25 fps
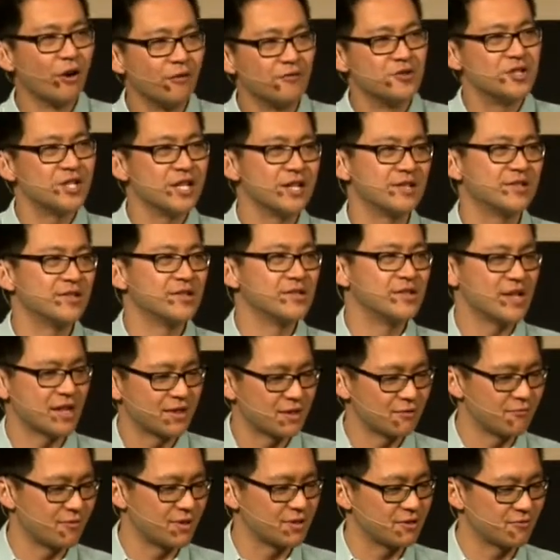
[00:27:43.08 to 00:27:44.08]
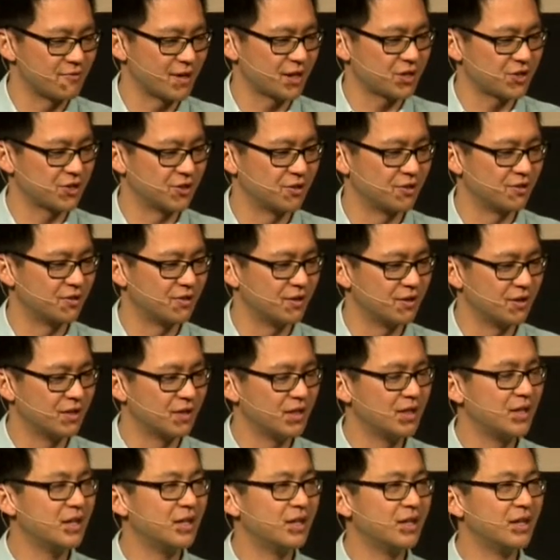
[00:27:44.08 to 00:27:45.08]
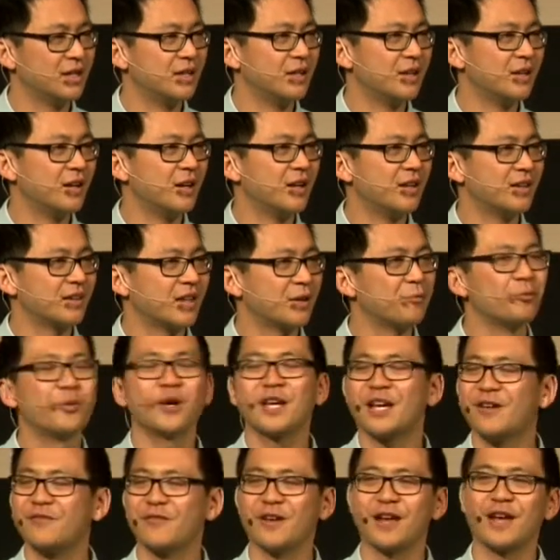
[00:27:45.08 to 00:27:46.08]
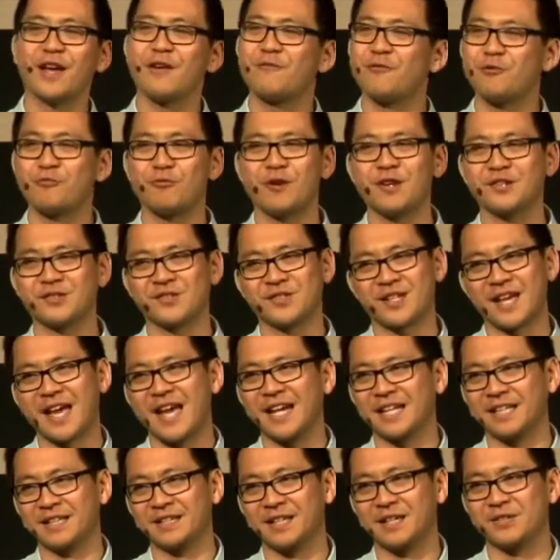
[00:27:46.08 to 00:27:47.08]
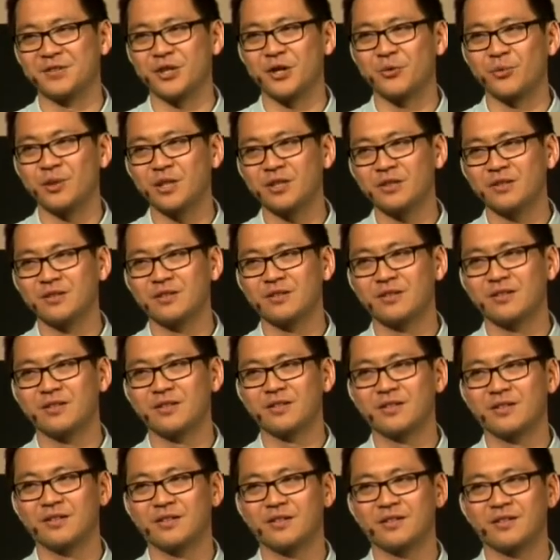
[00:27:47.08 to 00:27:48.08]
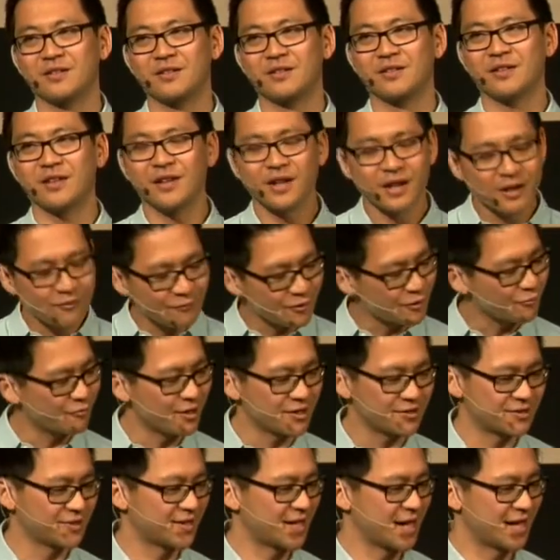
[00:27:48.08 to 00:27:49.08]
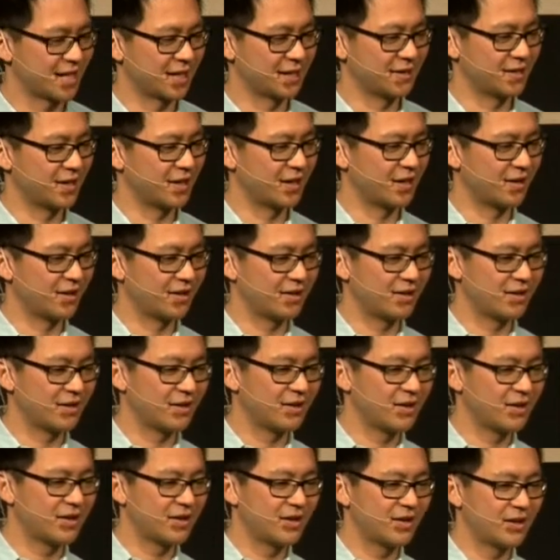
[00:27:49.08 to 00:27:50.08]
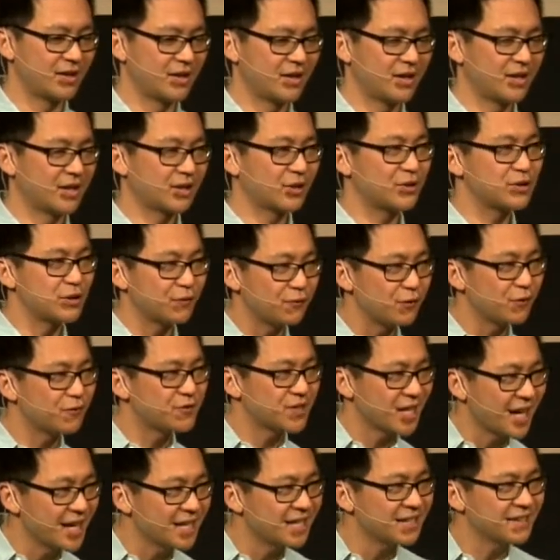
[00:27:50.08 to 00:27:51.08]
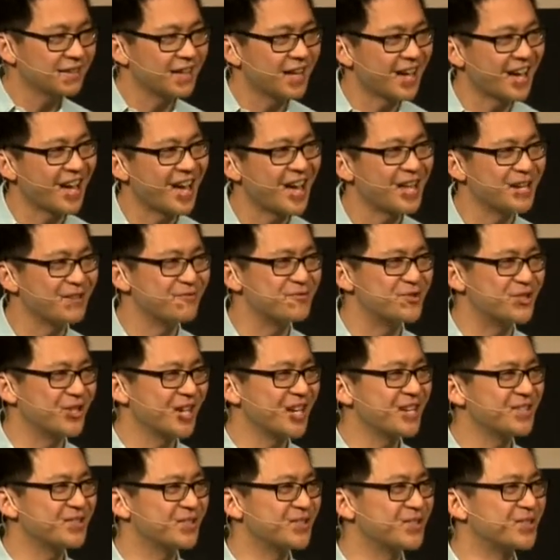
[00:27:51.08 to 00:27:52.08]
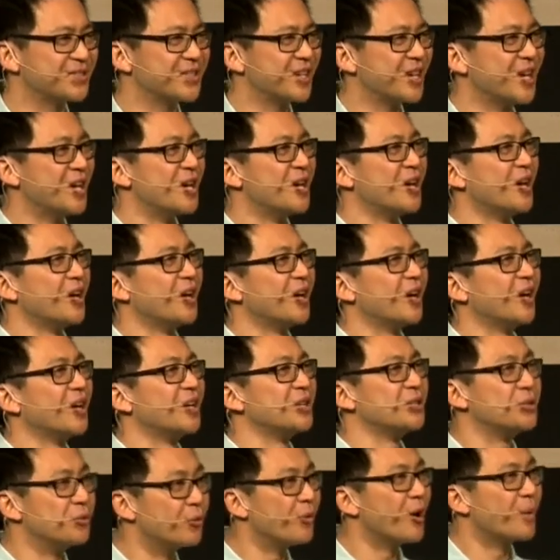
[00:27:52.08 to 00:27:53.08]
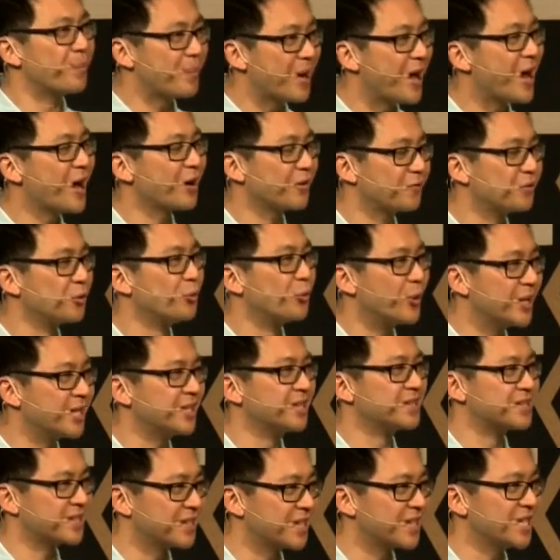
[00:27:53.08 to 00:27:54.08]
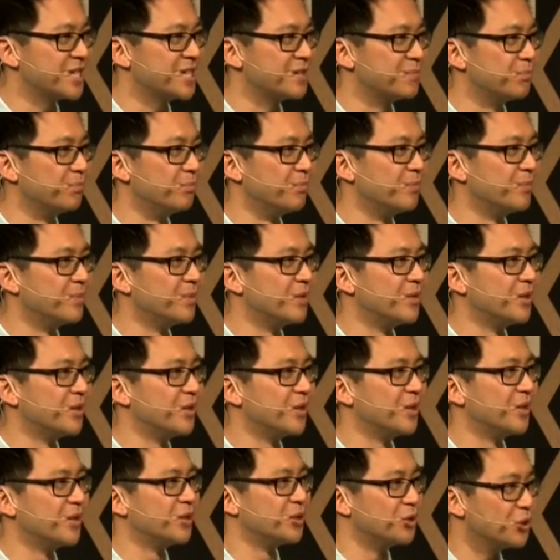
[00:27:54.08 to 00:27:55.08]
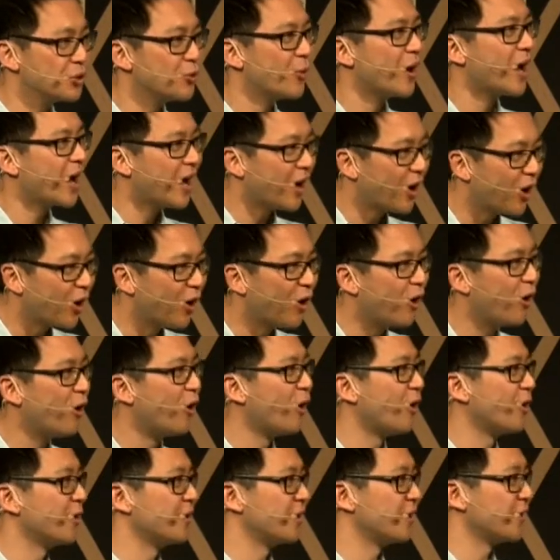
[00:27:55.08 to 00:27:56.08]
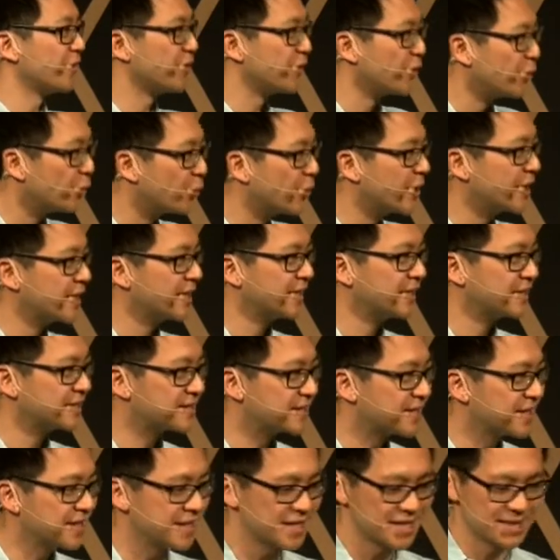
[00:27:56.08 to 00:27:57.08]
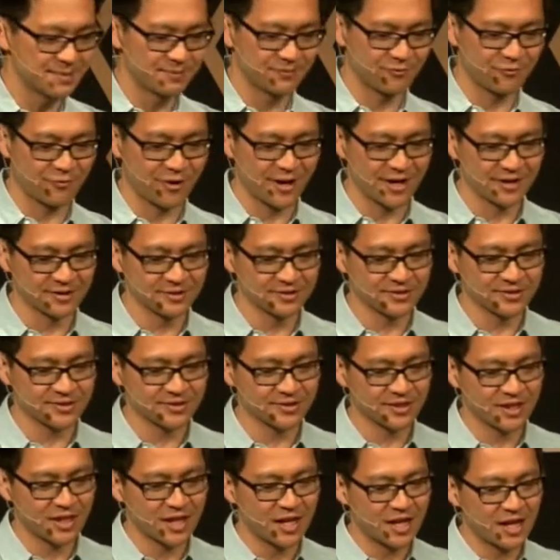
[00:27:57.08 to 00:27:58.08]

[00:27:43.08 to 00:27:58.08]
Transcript: of Jesus' death and resurrection, that we have every reason to hang in there, don't we? Every reason to hang in there. Because if you've taken the hand of Jesus, you are part of the winning team. You are on the winning team, friends.